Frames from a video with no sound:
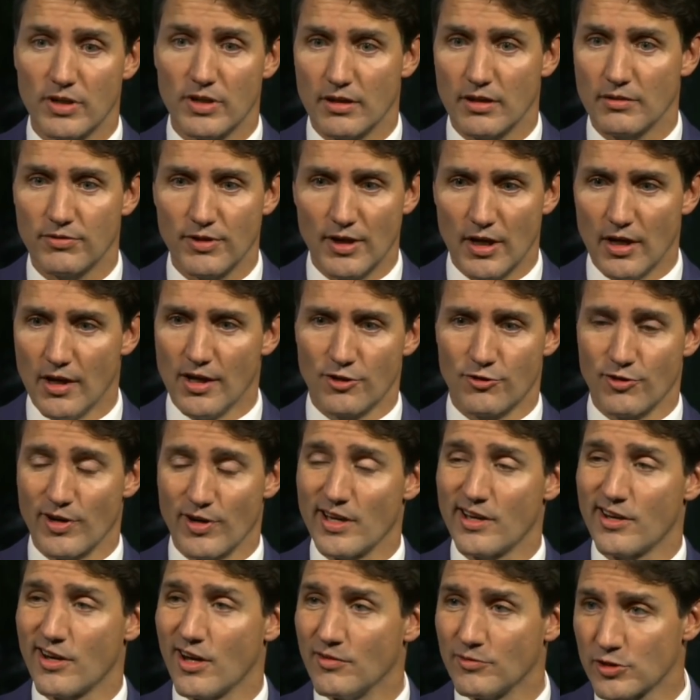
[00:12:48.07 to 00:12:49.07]
We have
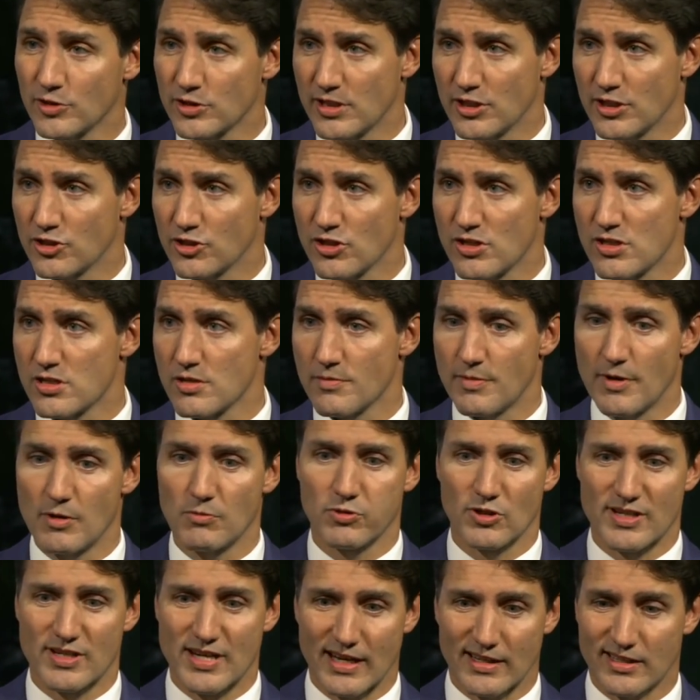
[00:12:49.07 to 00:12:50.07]
great conversations
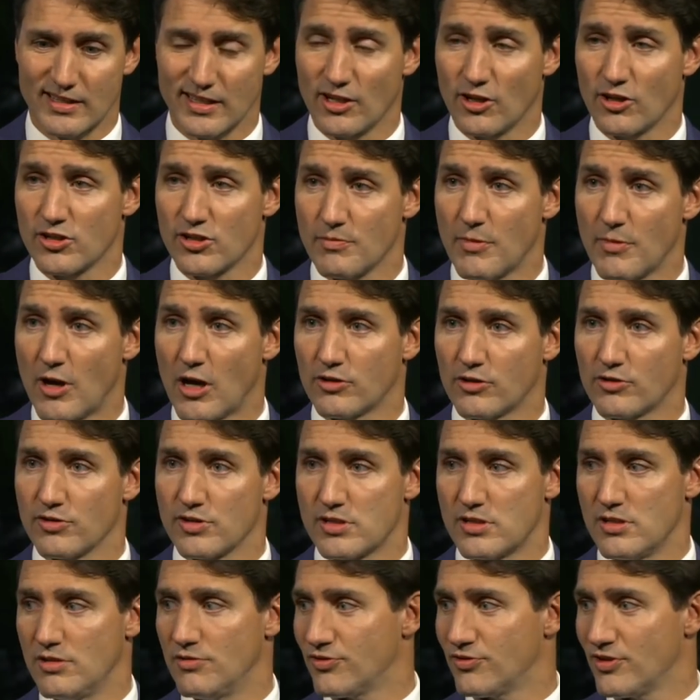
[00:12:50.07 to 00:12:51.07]
about protecting our
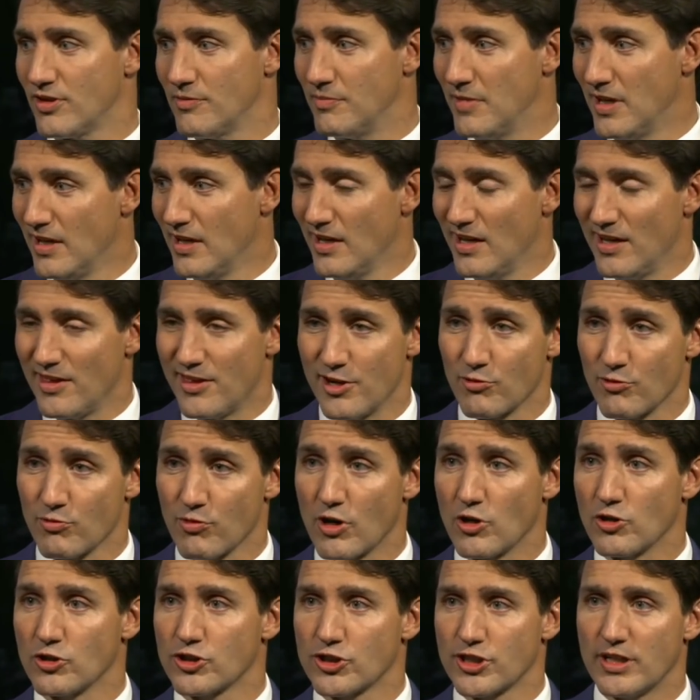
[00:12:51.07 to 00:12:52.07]
democracy from the
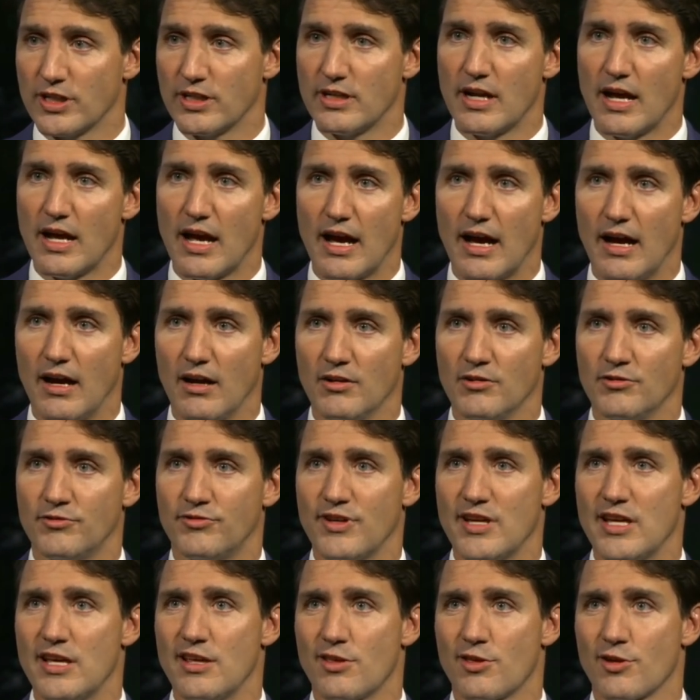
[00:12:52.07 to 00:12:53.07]
erosion
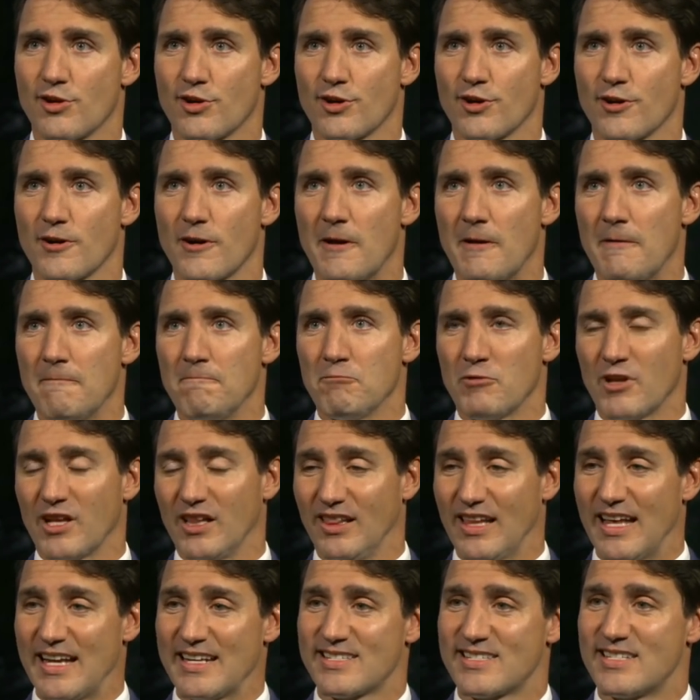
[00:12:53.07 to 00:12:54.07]
of either
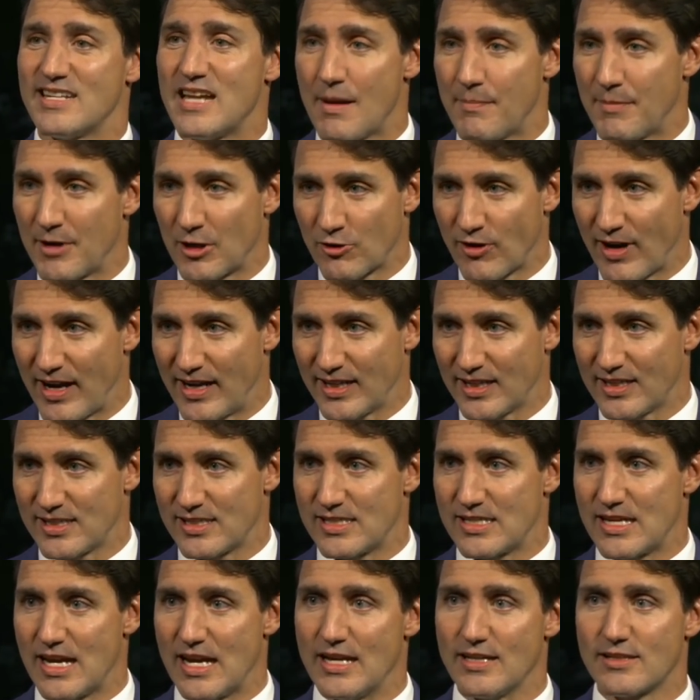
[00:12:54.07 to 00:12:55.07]
less democratic
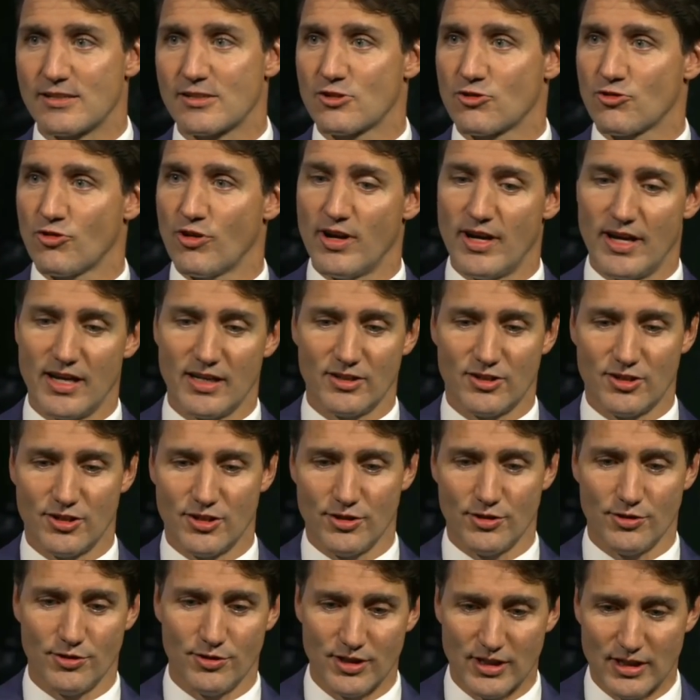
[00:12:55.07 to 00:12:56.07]
states trying
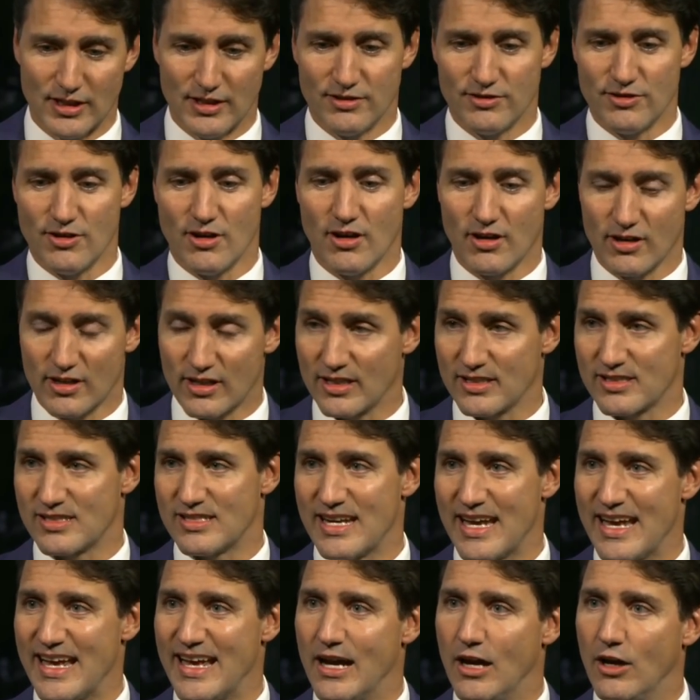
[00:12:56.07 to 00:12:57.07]
to knock us
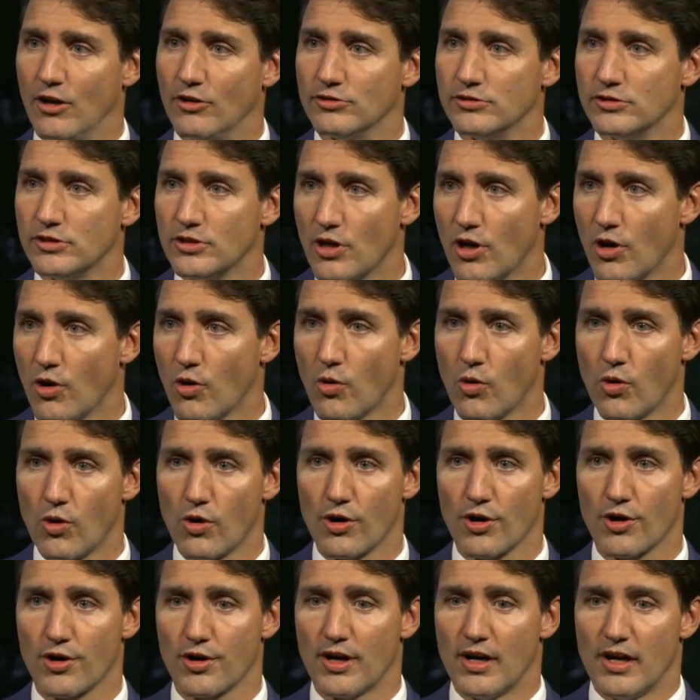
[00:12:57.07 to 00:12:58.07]
down
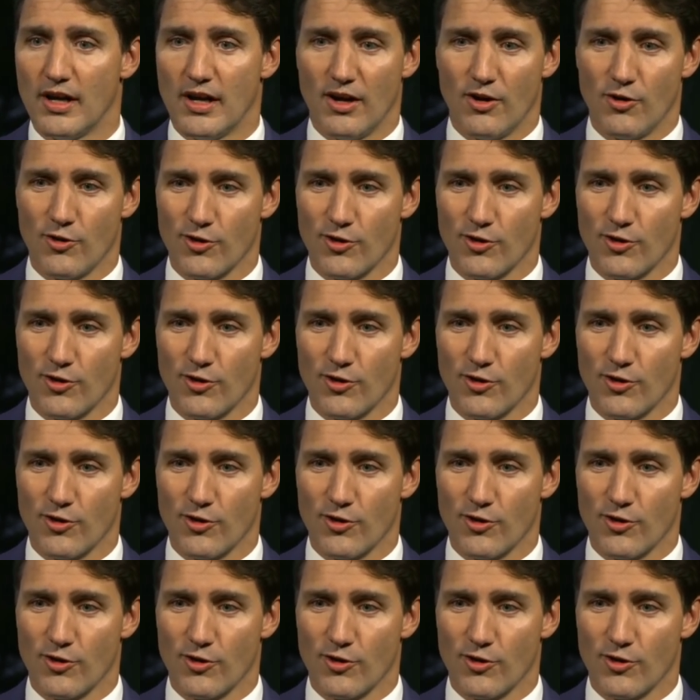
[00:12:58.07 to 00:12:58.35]
or